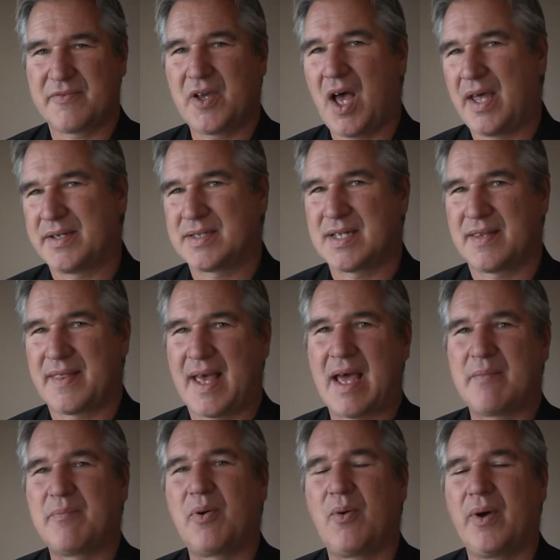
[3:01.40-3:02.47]
gotten to
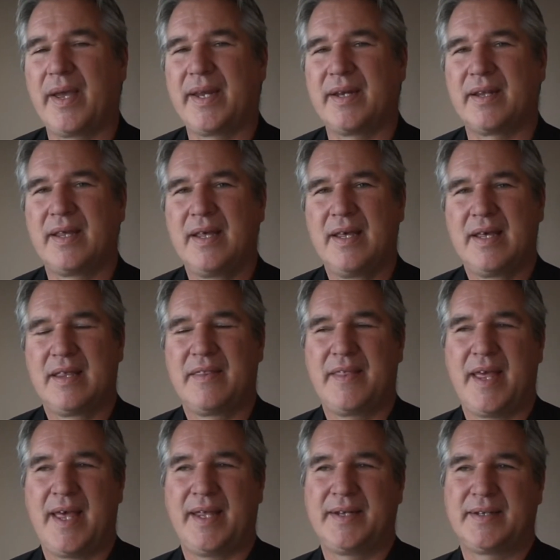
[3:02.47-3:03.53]
that point,
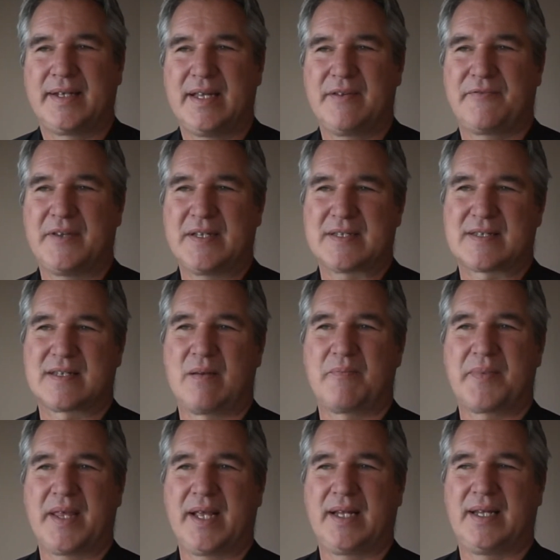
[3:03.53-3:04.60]
then if it's
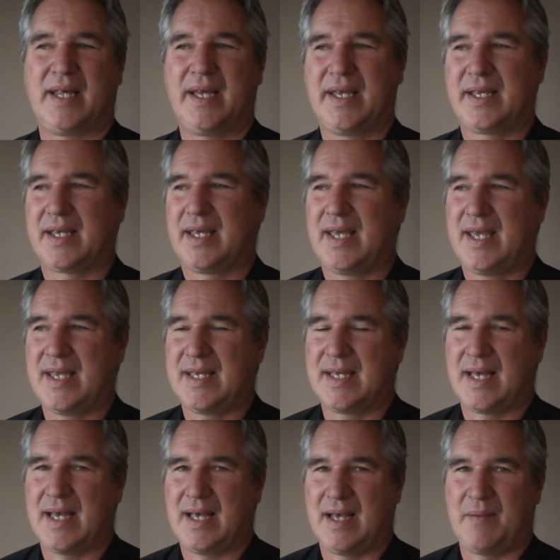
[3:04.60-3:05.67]
something like
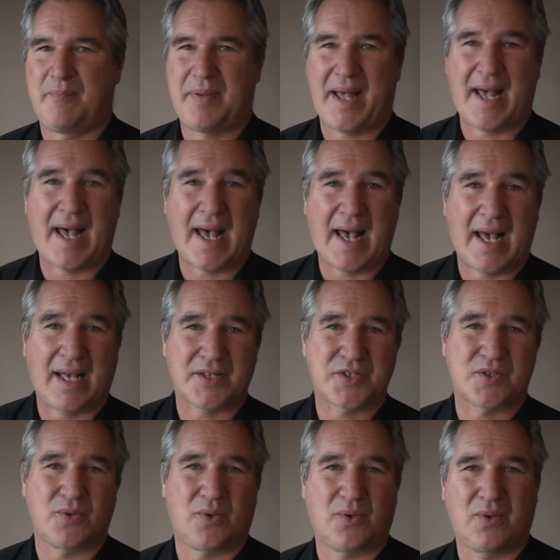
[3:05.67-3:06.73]
a
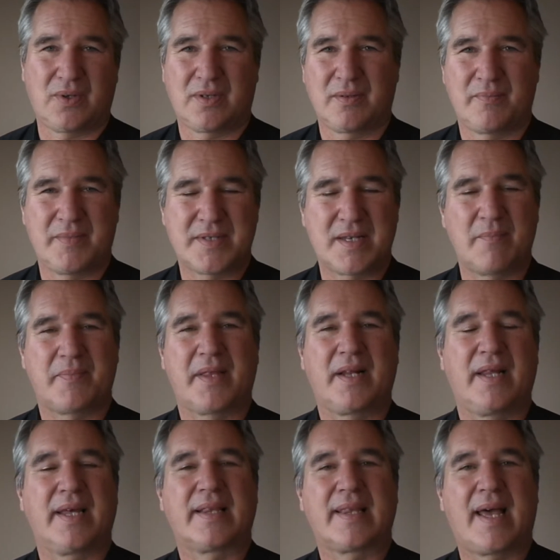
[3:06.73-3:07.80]
pass or something
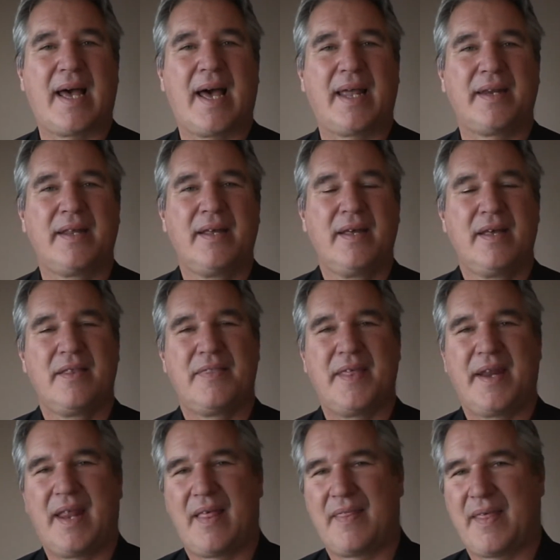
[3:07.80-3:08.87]
like that,
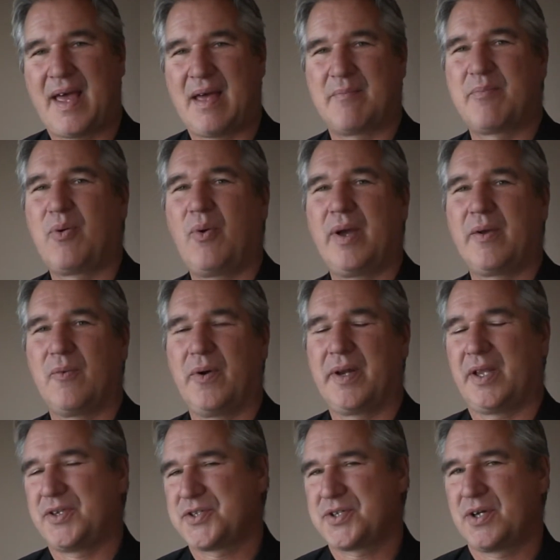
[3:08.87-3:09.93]
then at that point what
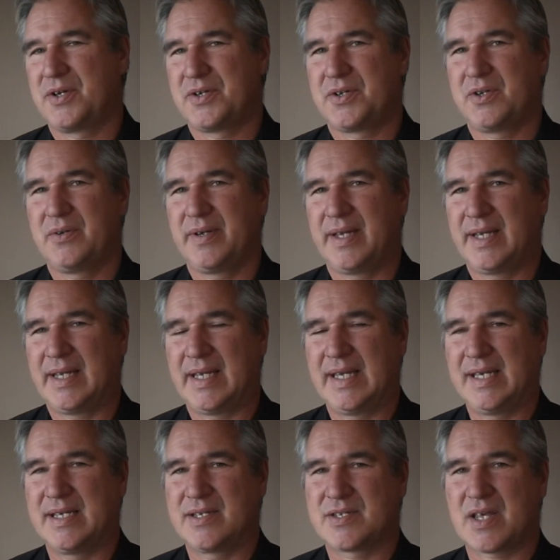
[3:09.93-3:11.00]
I'll start doing
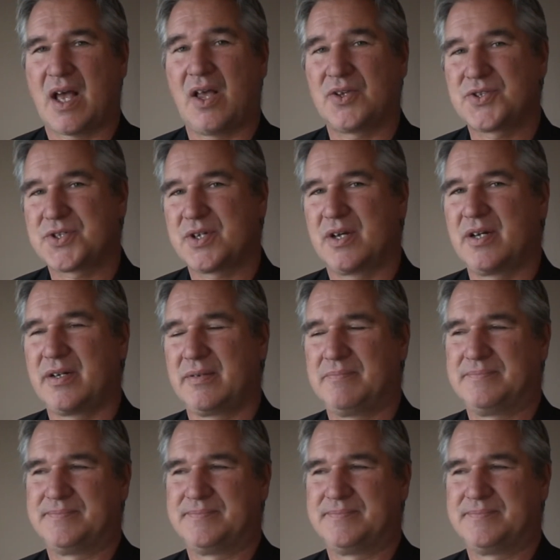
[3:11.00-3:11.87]
is I'll start